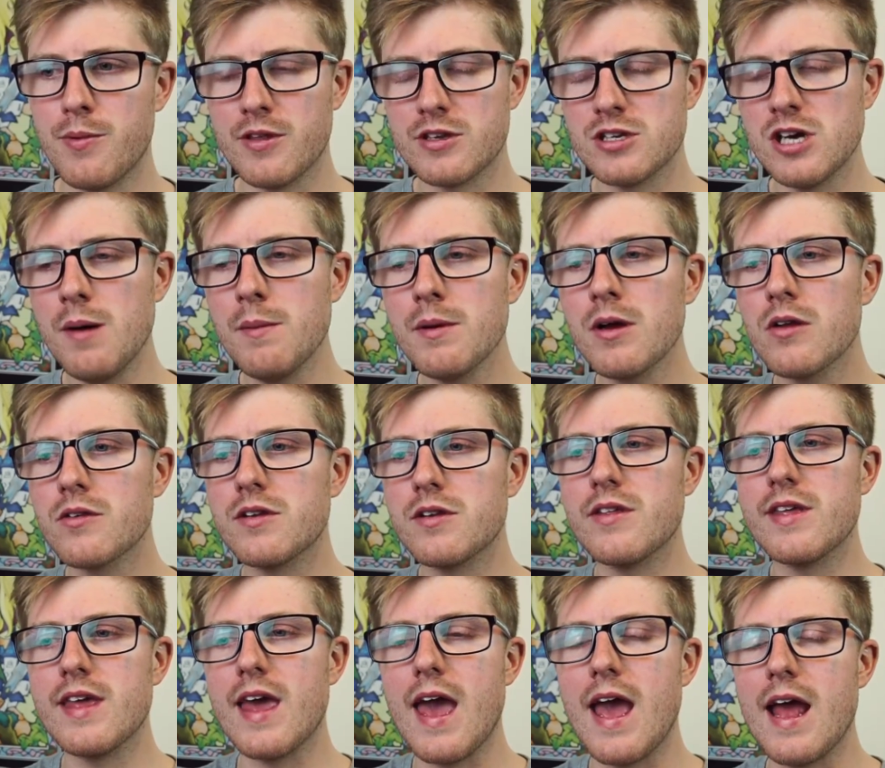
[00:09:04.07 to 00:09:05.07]
by the time I got to
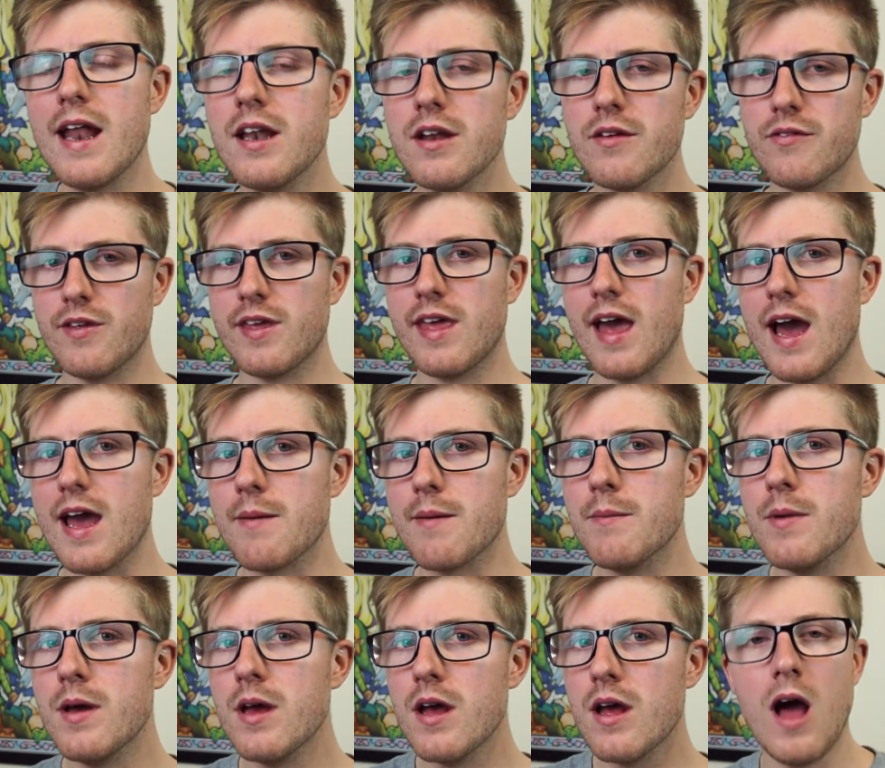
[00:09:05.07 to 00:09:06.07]
the end of the game,
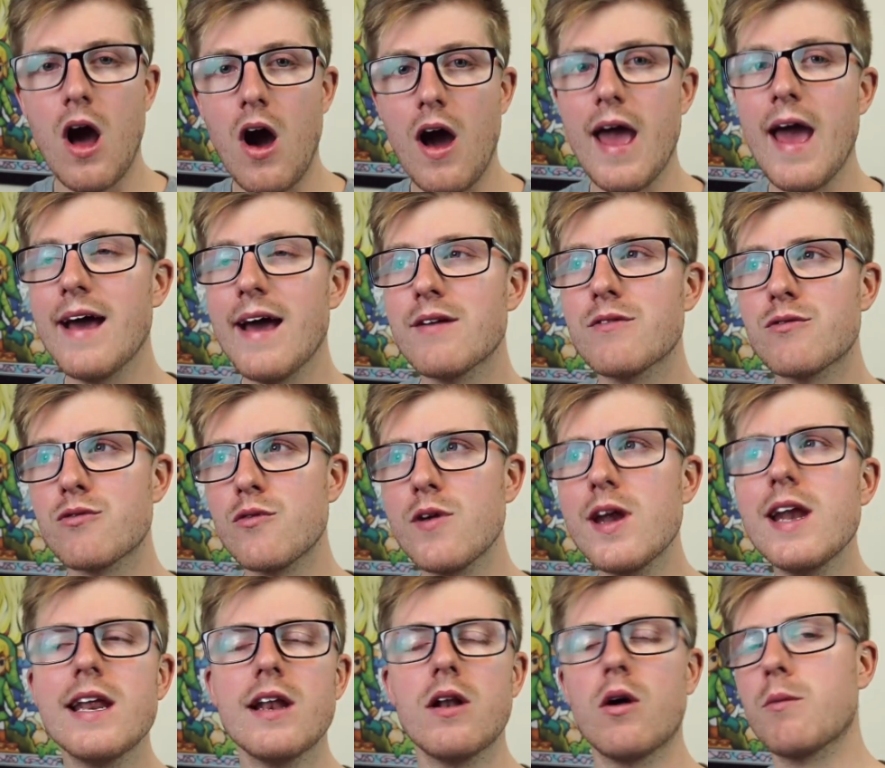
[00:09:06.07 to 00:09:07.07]
I had
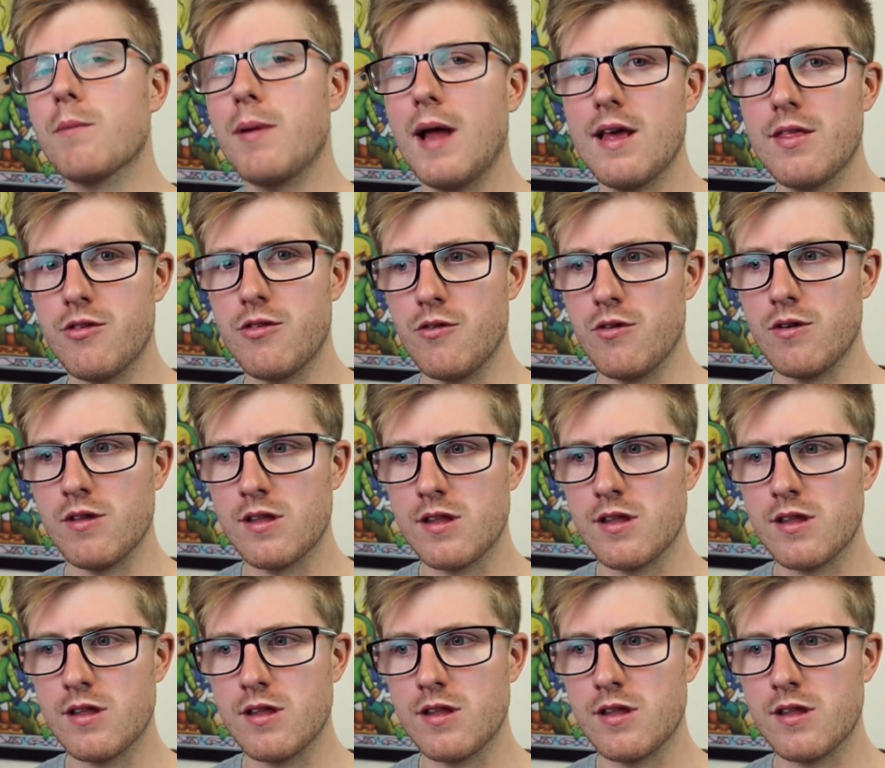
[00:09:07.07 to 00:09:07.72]
really long playthroughs.